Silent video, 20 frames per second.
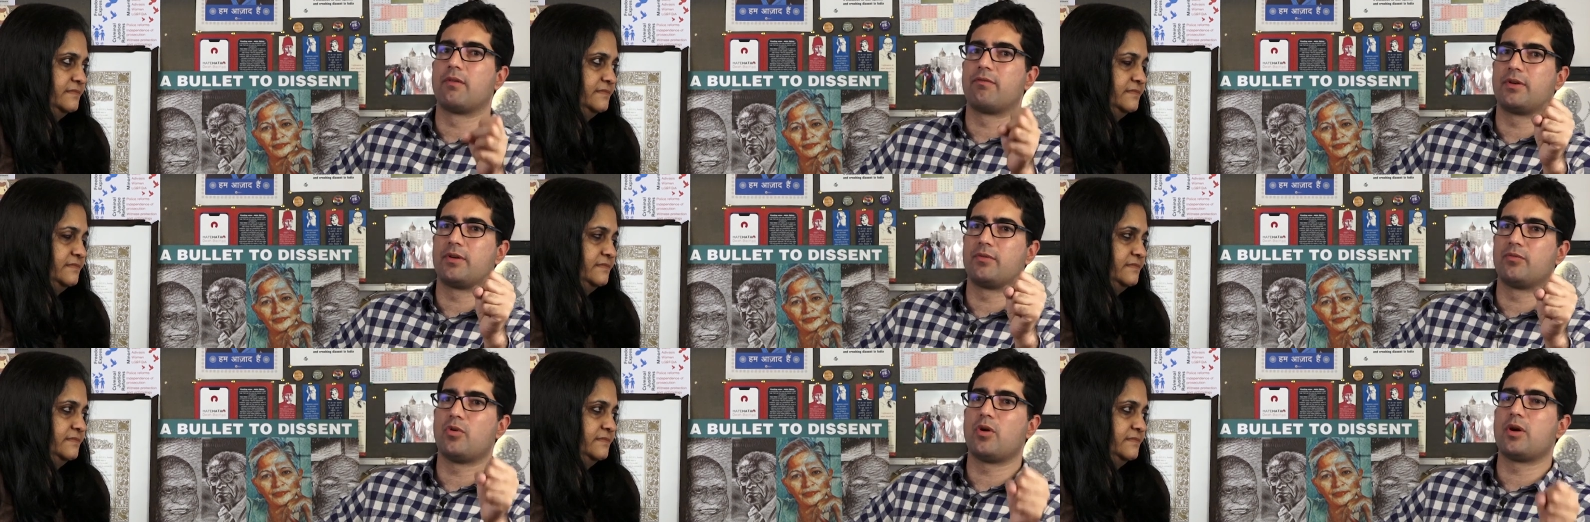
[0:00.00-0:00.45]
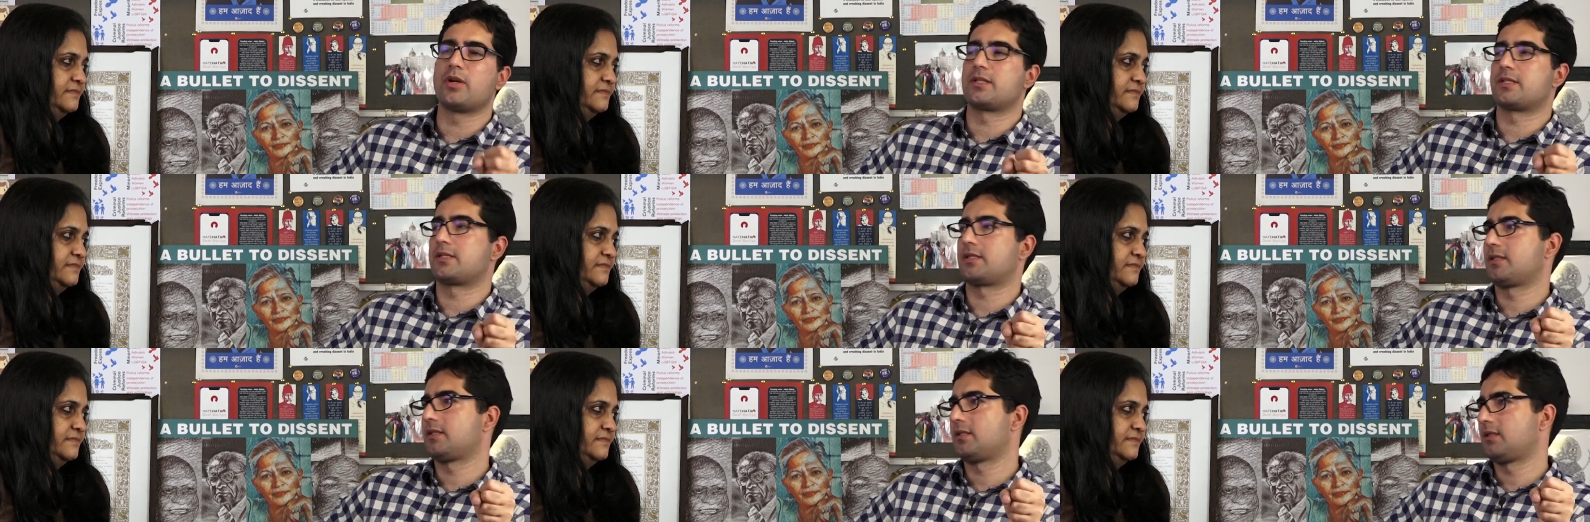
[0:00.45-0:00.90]
Speaker 1: every
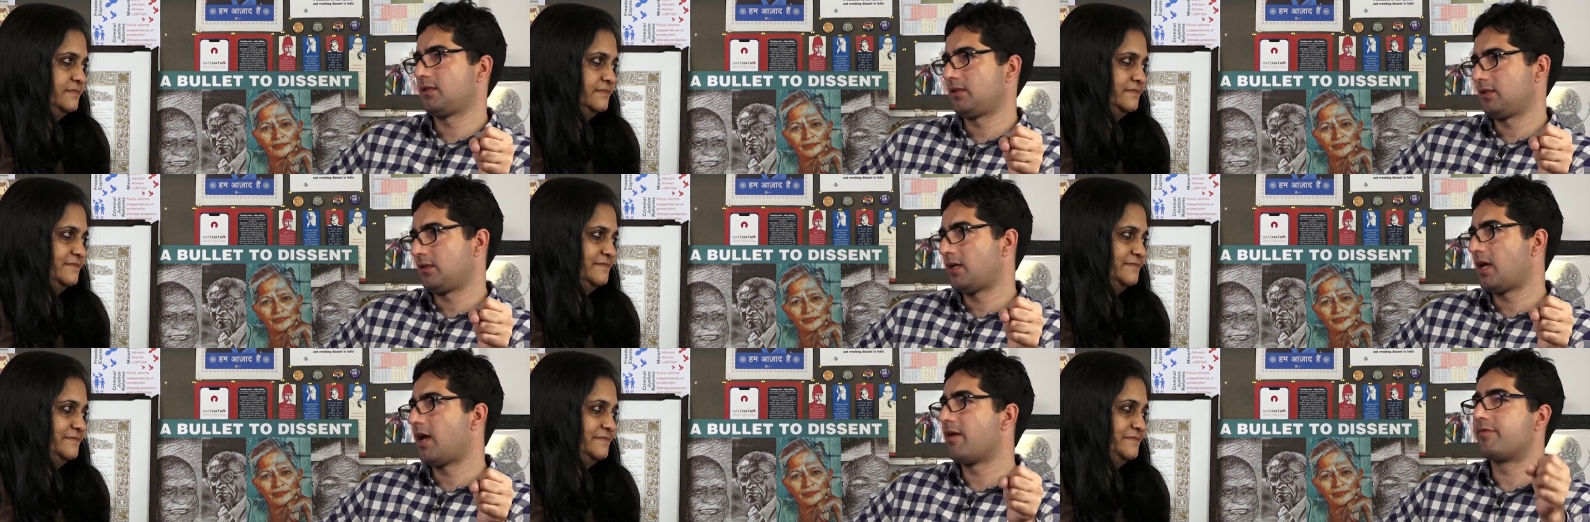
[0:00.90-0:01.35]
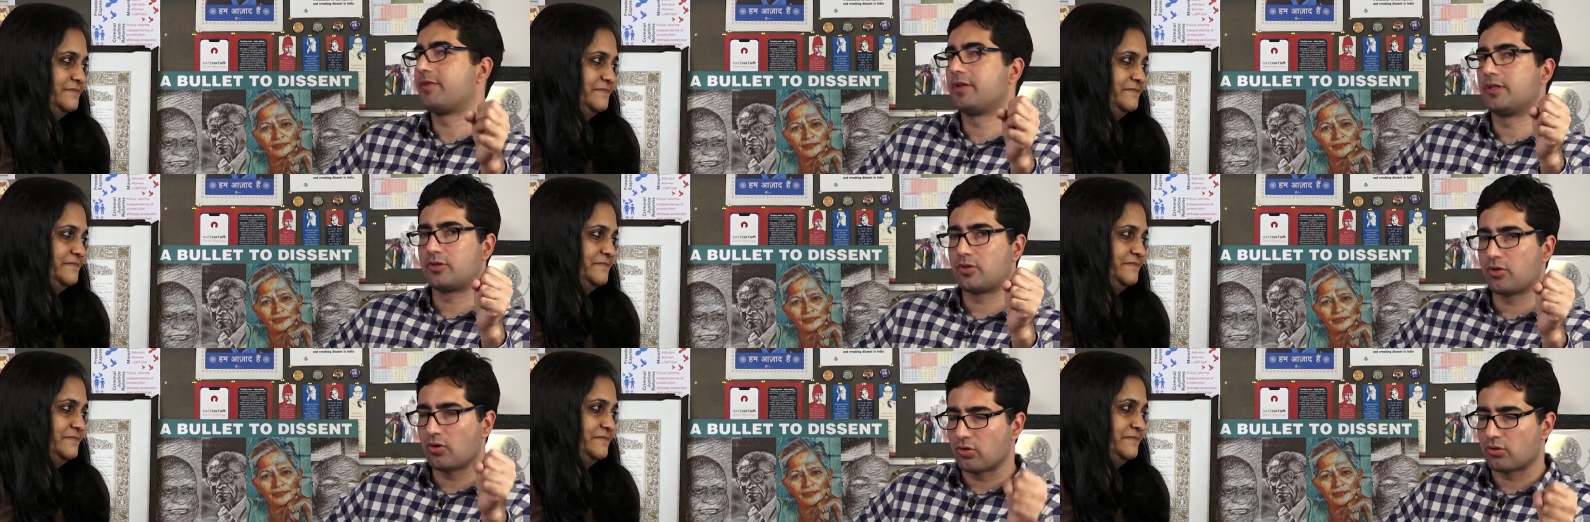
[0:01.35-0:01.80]
voice,
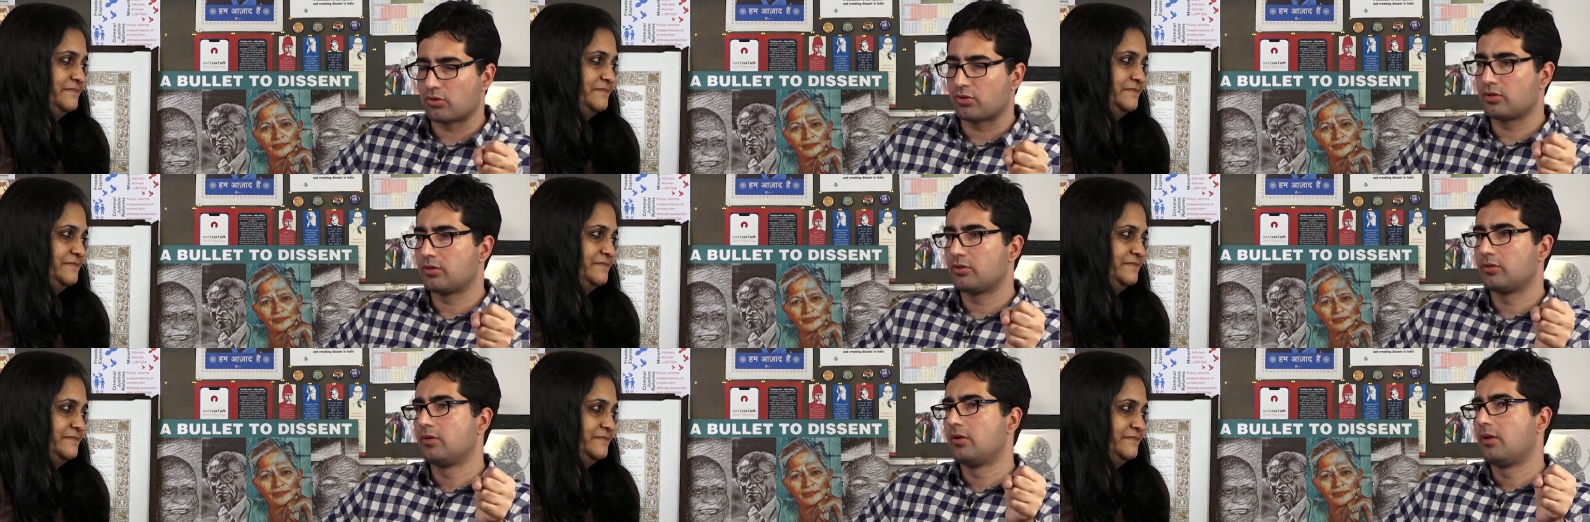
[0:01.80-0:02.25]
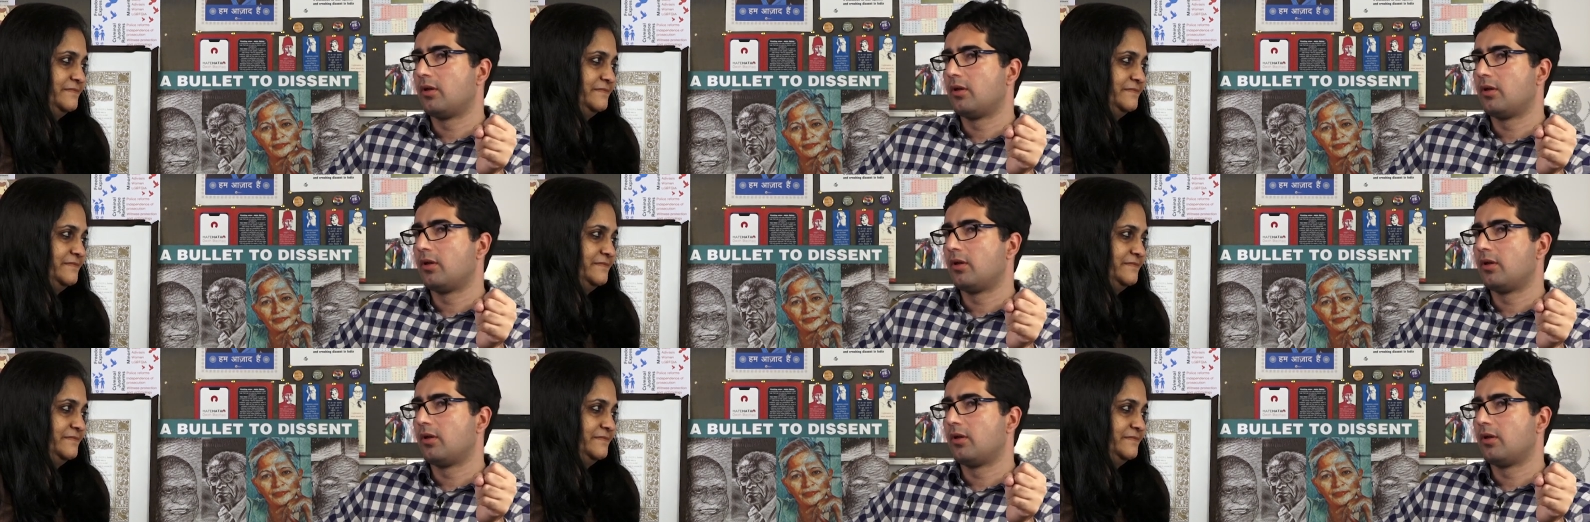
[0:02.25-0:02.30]
every throat.